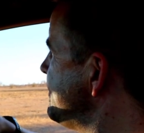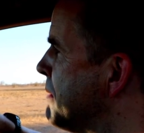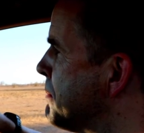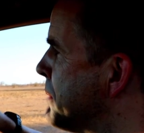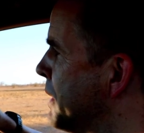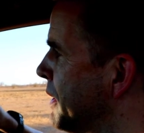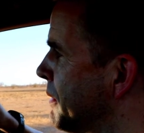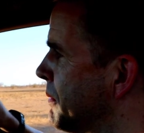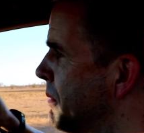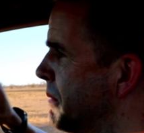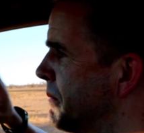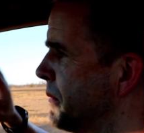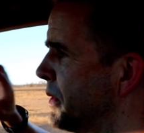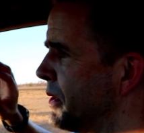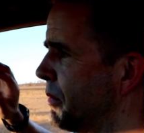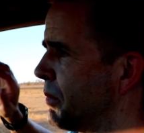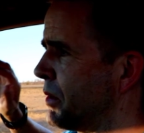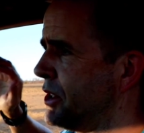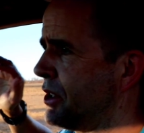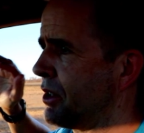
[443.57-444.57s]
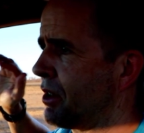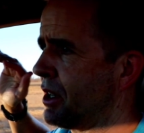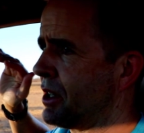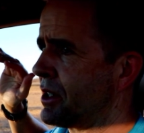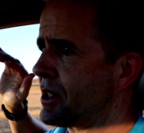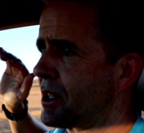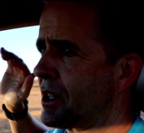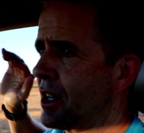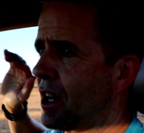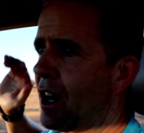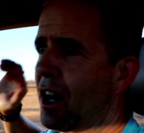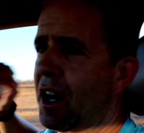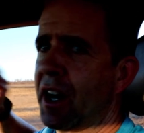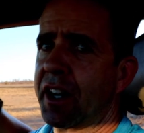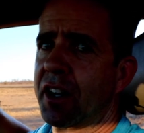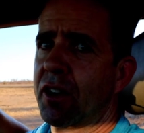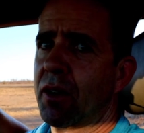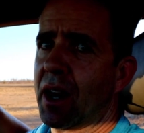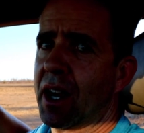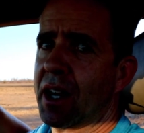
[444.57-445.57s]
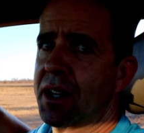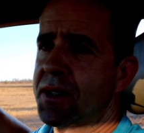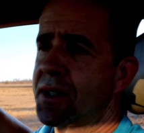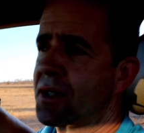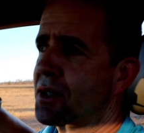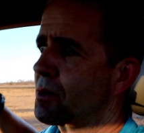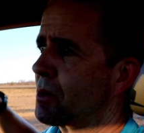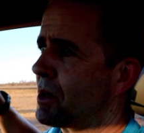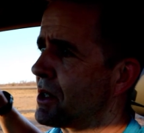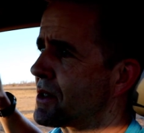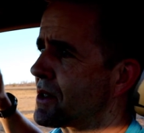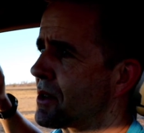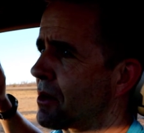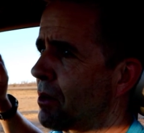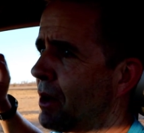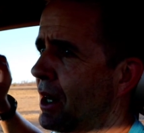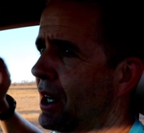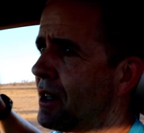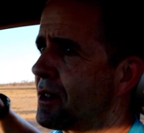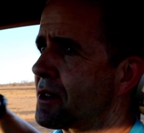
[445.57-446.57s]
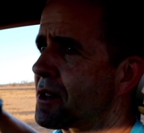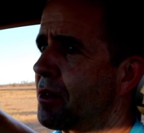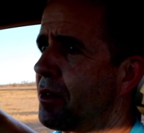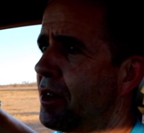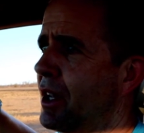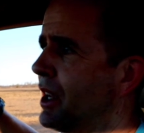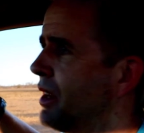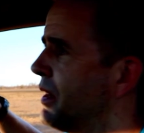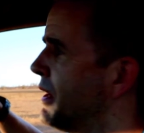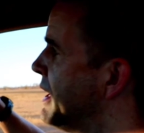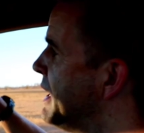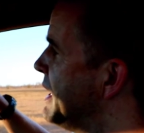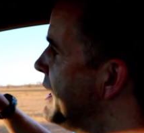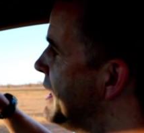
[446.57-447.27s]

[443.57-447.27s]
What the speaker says: But when you're into the high grasses, once the rains have hit